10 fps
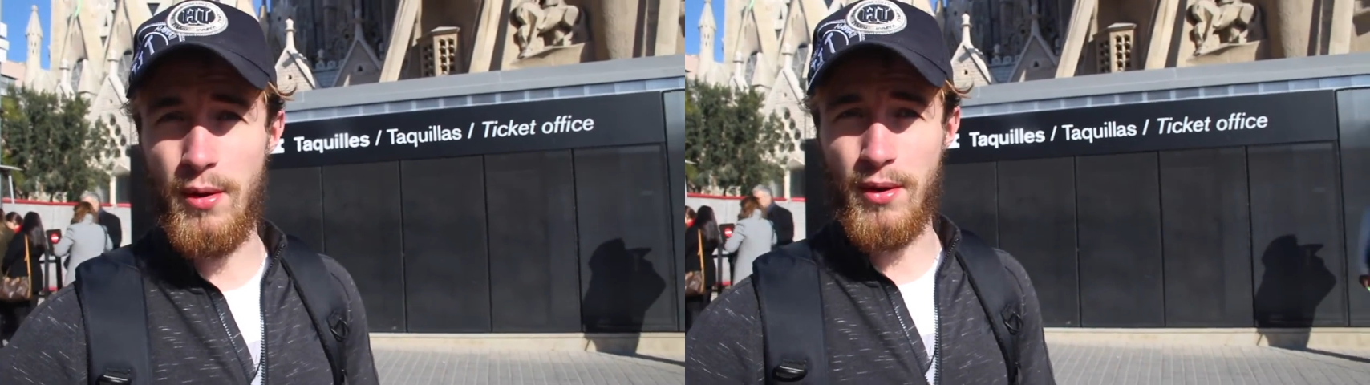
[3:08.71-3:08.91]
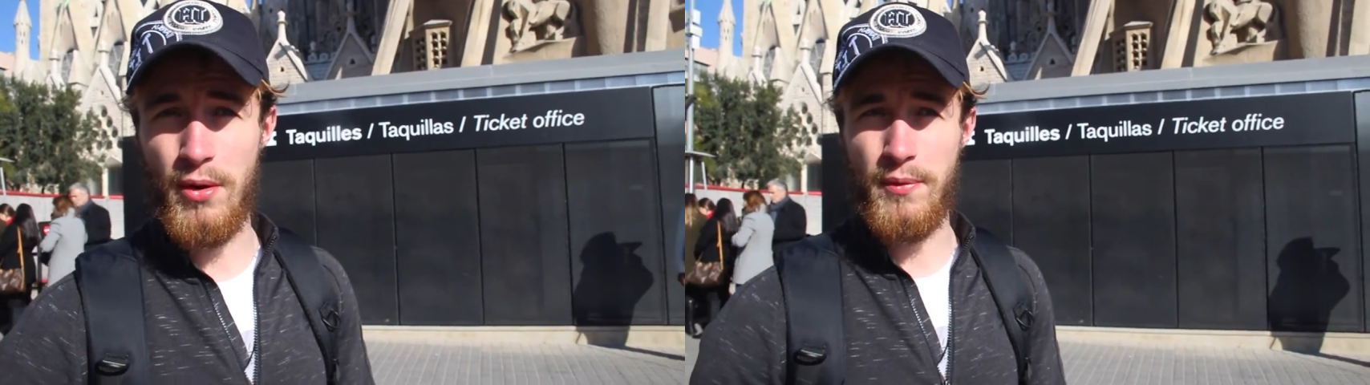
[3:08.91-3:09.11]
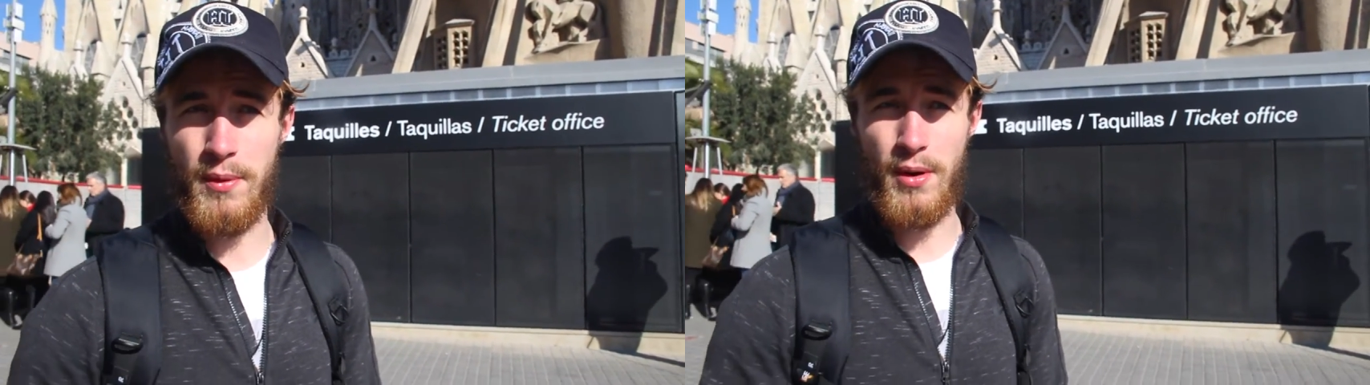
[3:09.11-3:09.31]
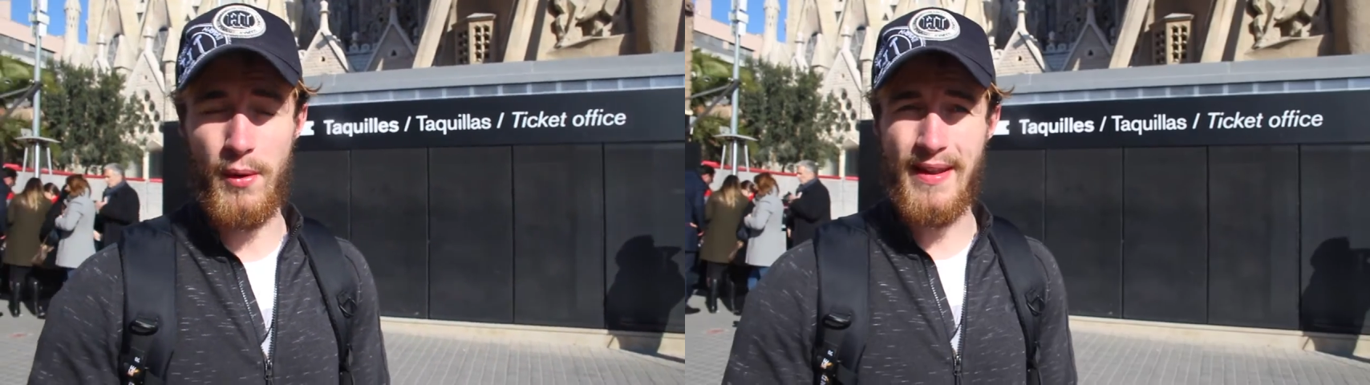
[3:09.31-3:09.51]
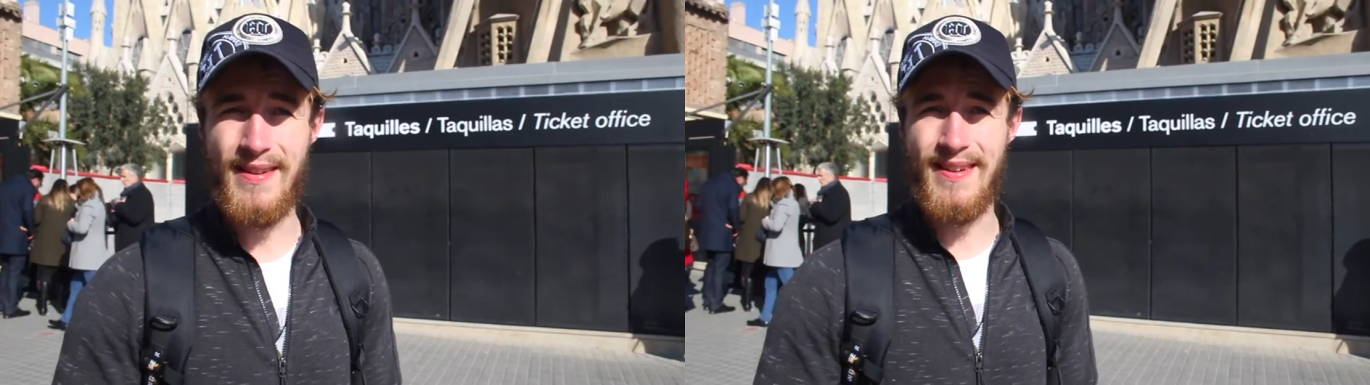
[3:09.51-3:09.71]
I don't know if we're going to
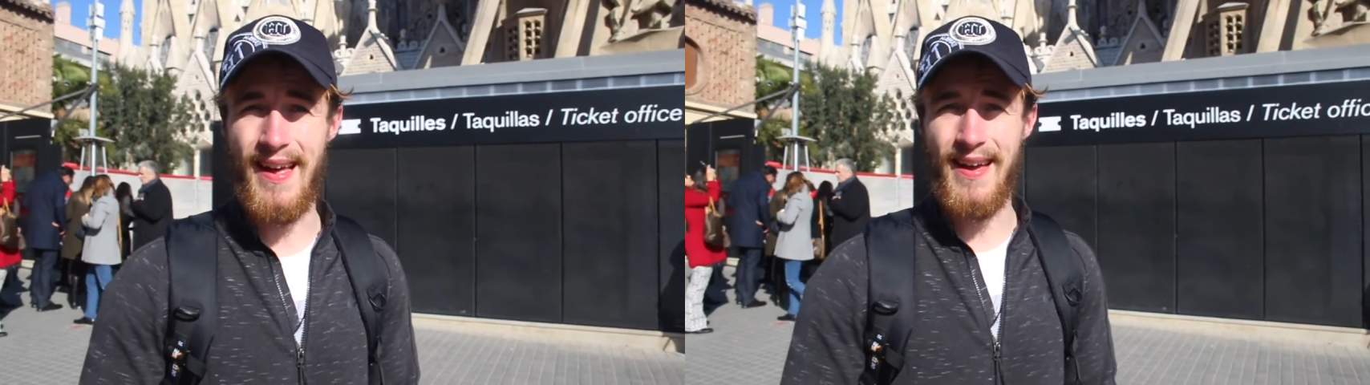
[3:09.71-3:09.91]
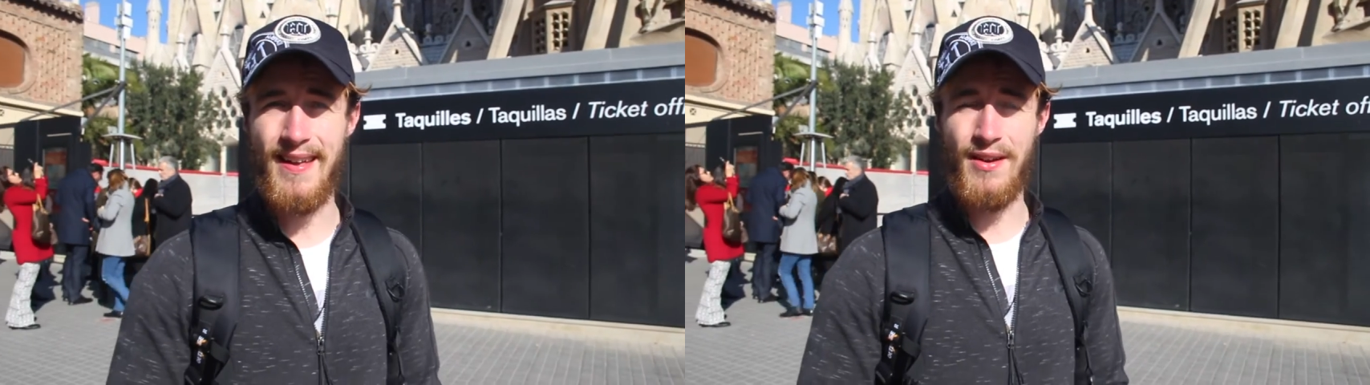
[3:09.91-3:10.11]
go inside